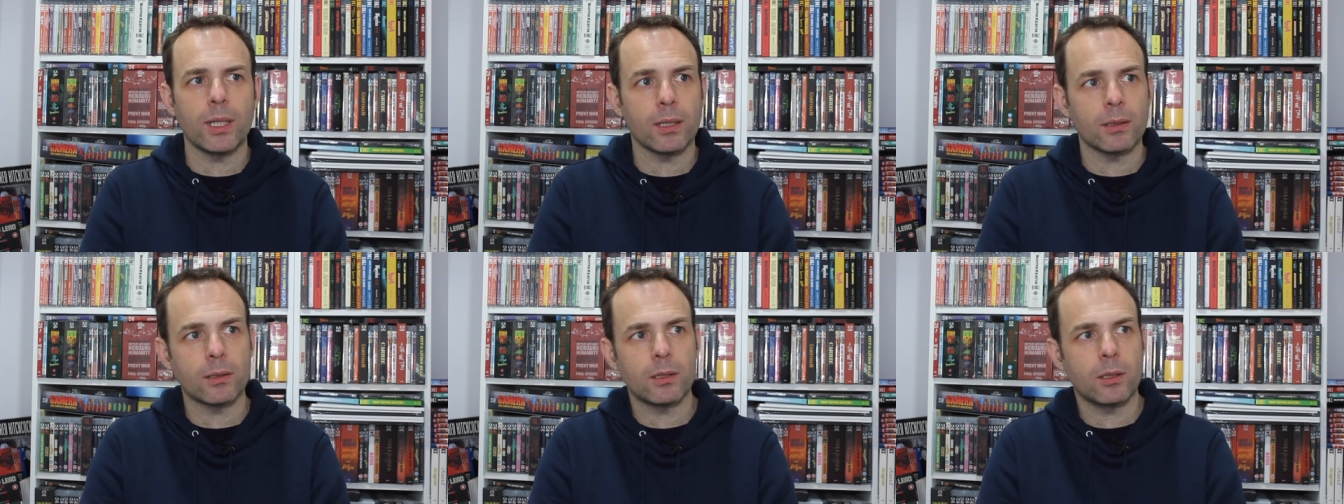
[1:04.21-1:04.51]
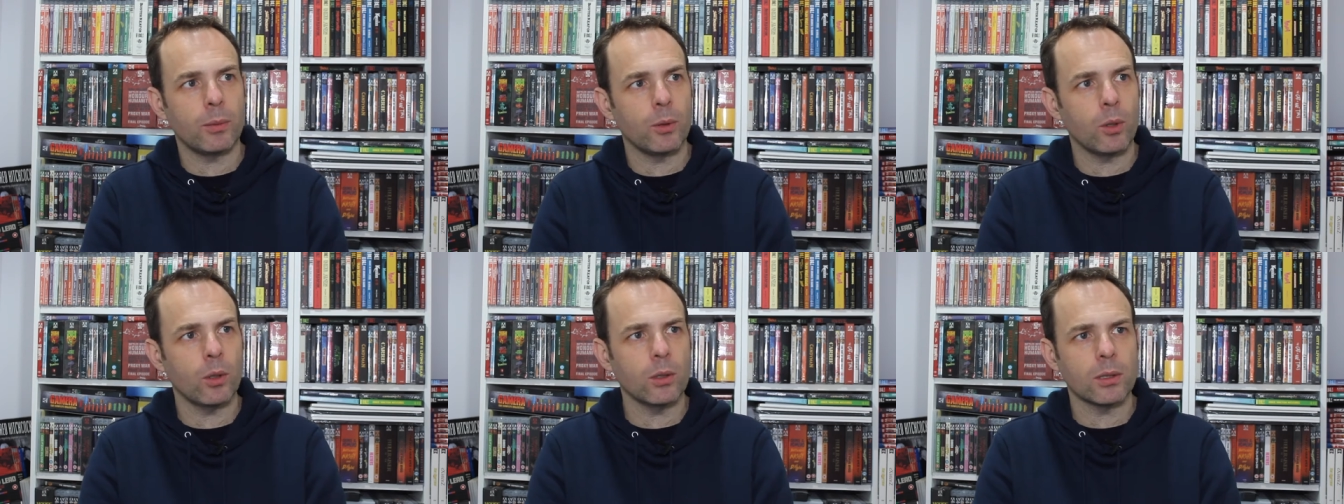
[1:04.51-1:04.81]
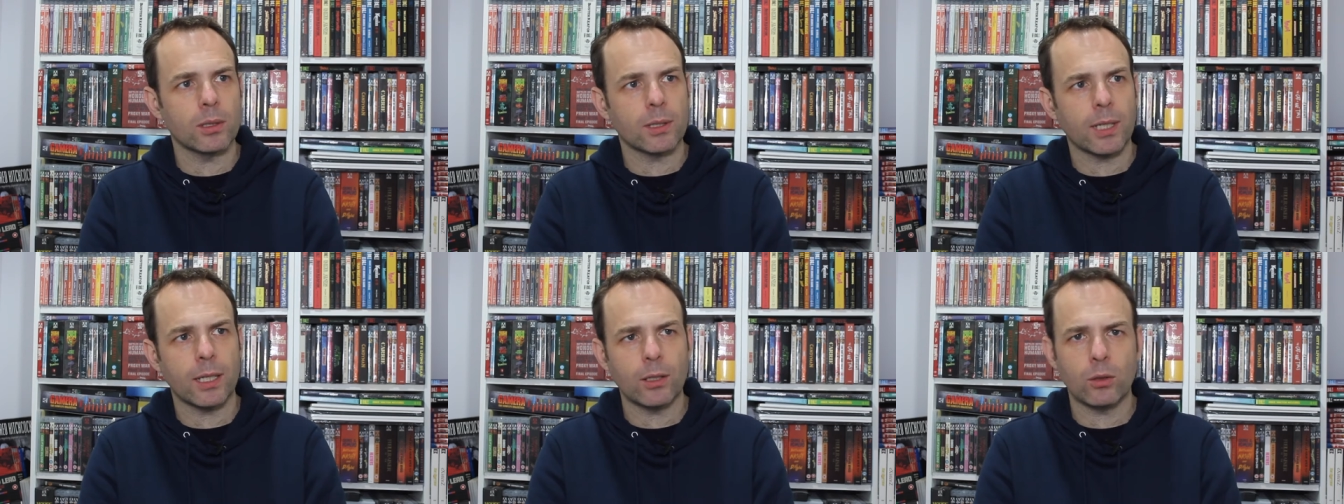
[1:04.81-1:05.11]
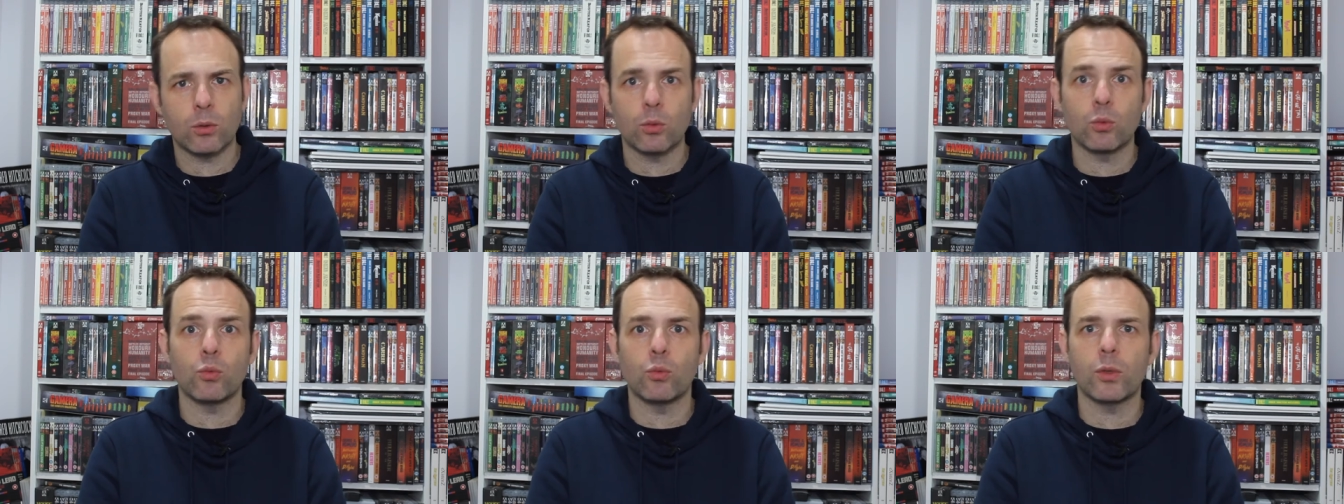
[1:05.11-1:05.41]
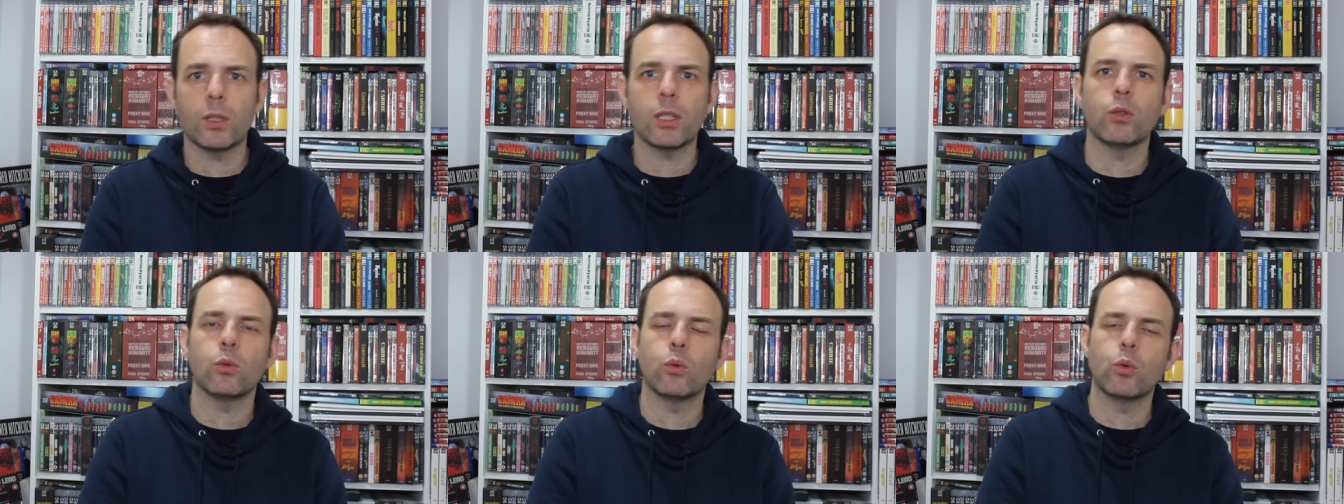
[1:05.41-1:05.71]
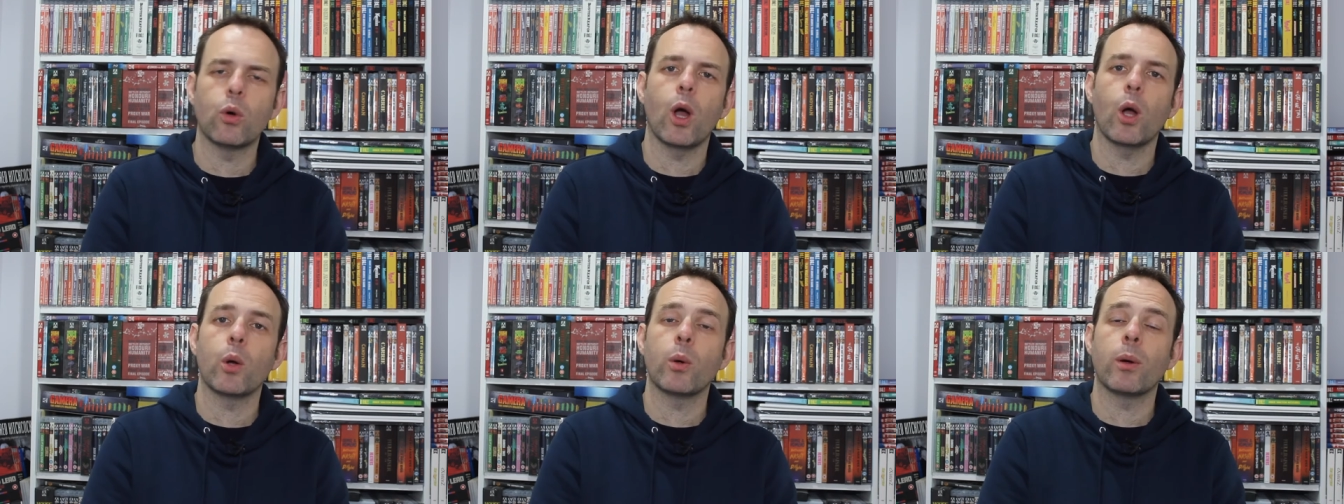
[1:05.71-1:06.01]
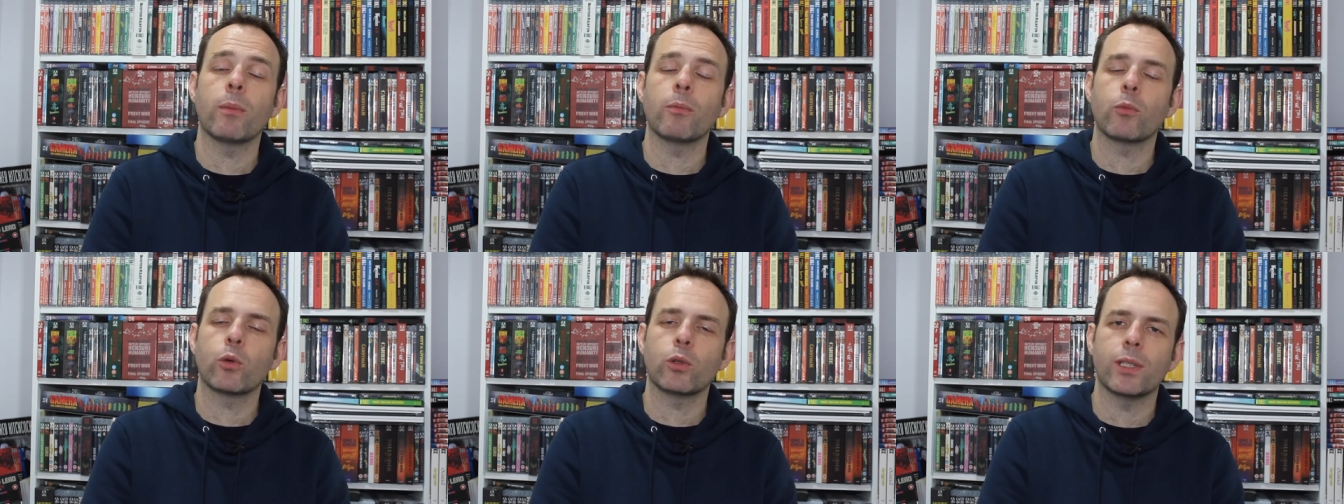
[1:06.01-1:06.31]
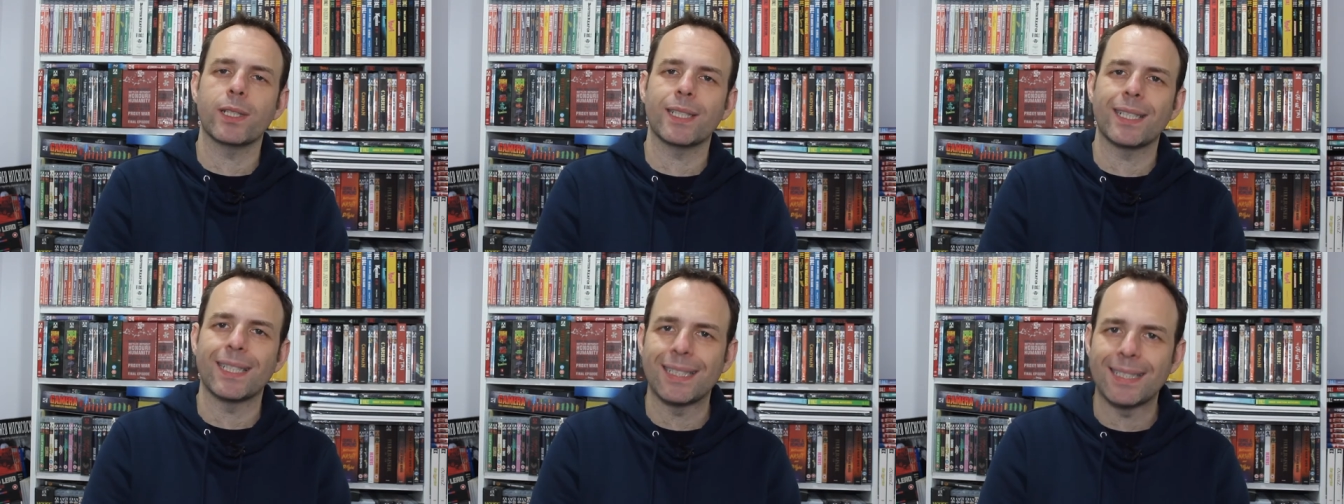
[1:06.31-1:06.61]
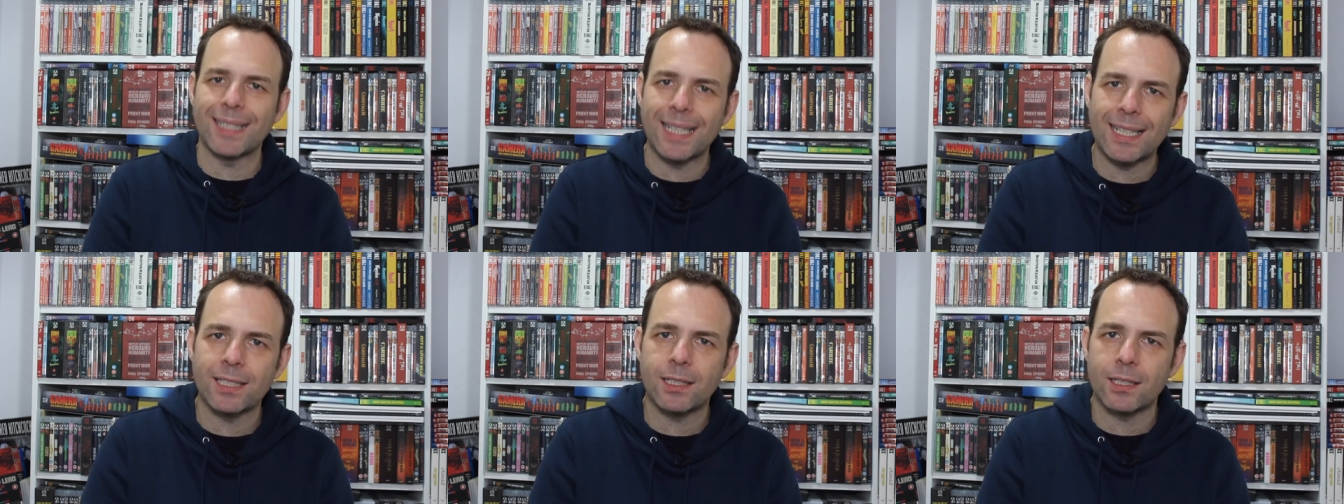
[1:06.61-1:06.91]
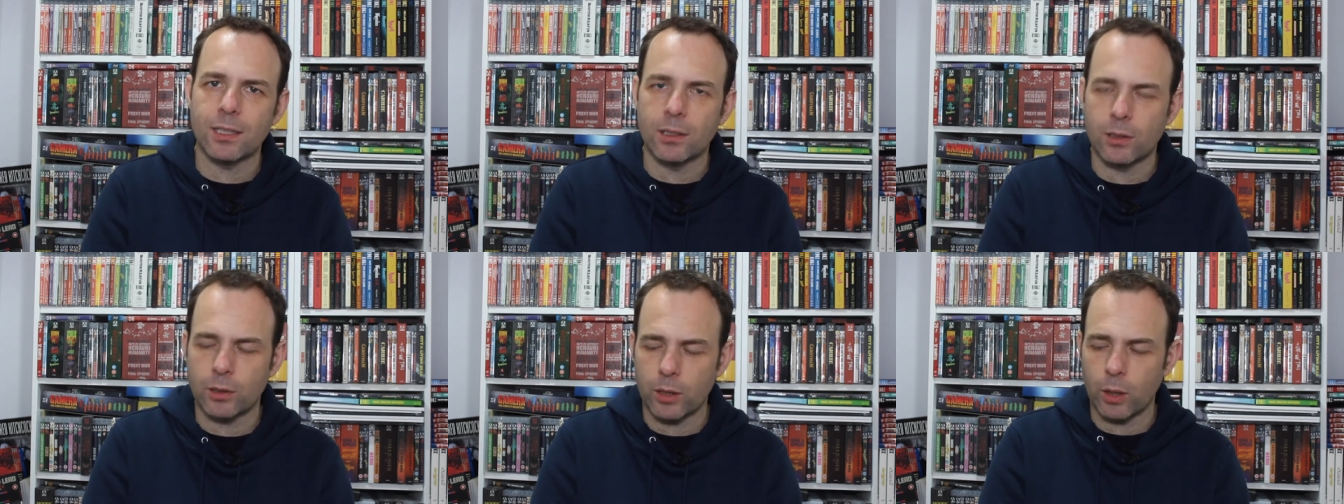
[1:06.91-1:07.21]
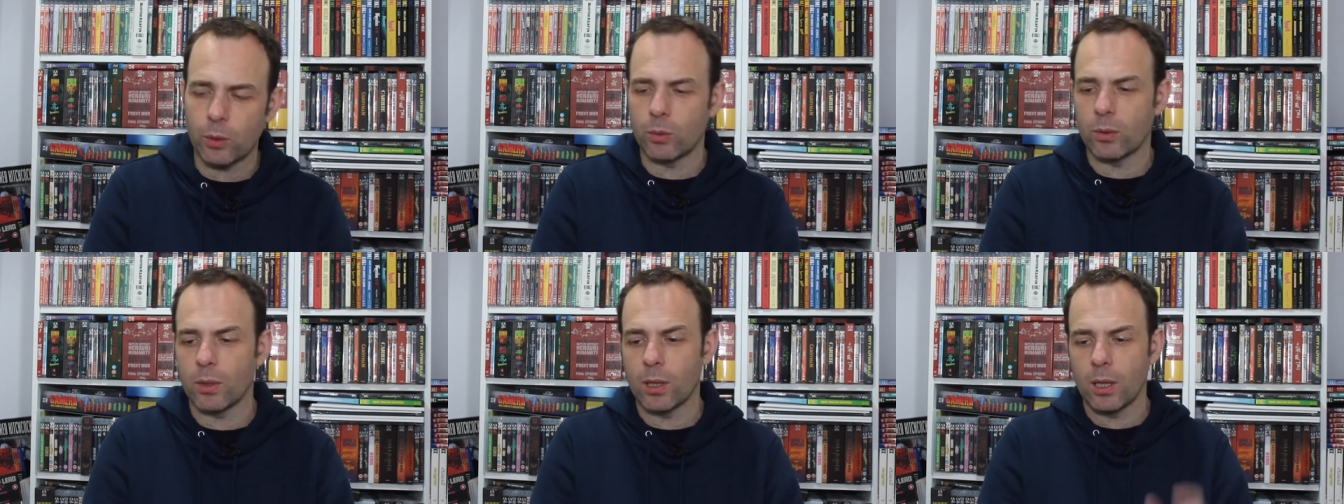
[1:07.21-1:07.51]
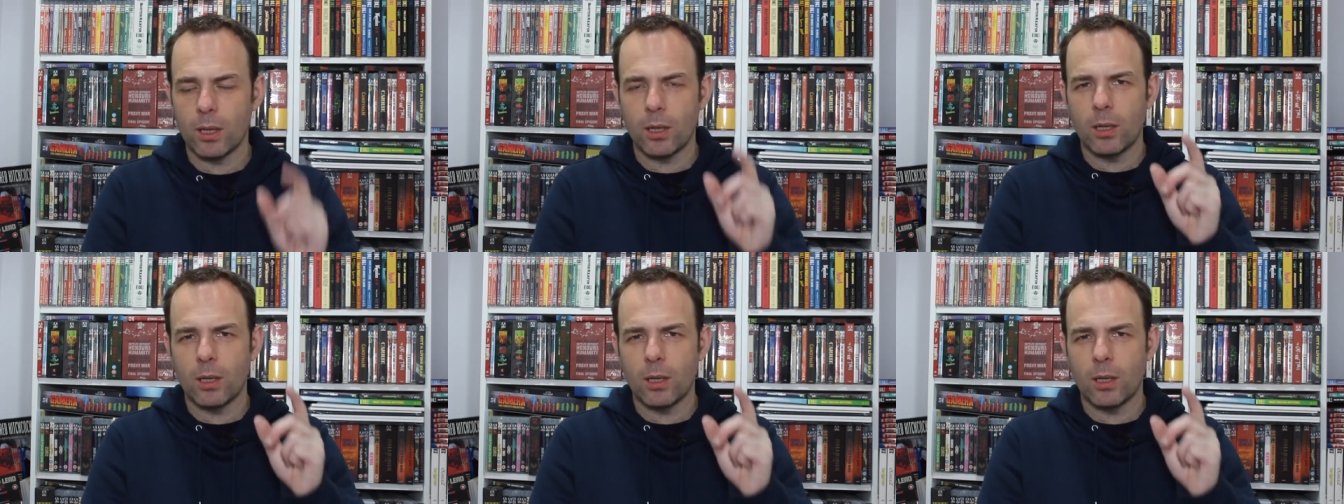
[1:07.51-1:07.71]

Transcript: and to be honest, I don't really know how I'm going to condense it down.